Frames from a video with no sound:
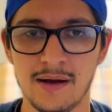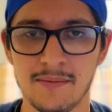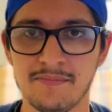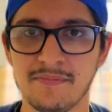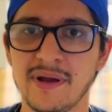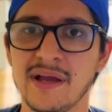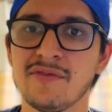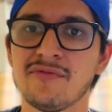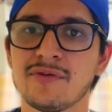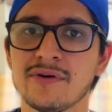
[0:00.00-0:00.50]

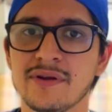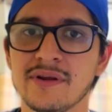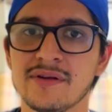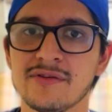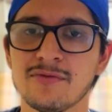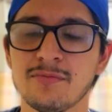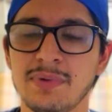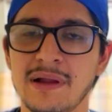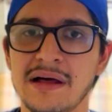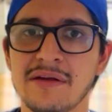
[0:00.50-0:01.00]
pay for this
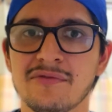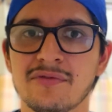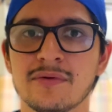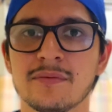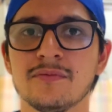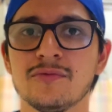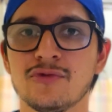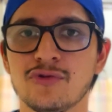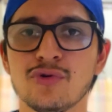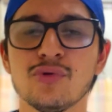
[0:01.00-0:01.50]

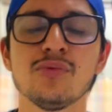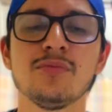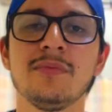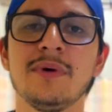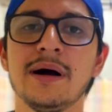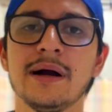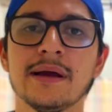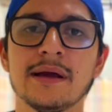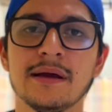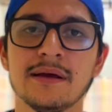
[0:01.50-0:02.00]
platform through
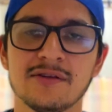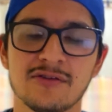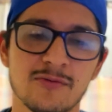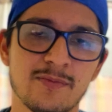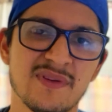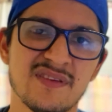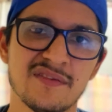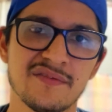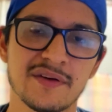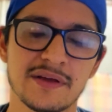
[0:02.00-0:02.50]
my
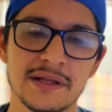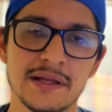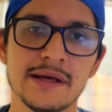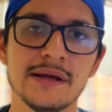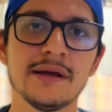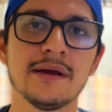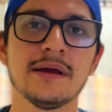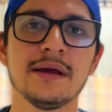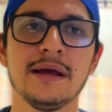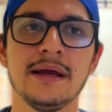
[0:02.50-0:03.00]
specific
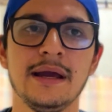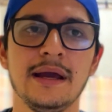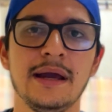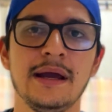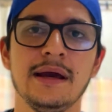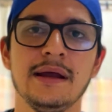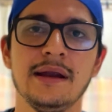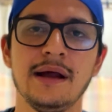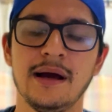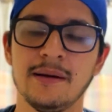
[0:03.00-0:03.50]
link,
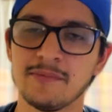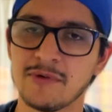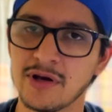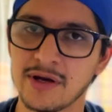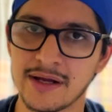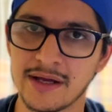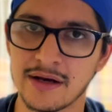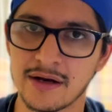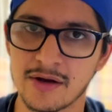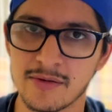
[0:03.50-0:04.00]
and I'm gonna
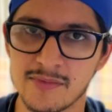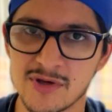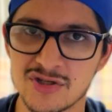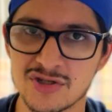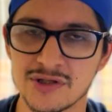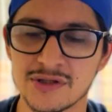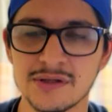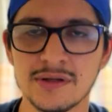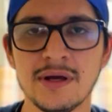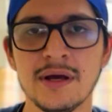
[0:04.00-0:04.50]
get a
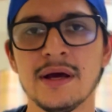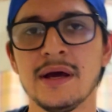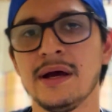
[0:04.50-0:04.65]
commission,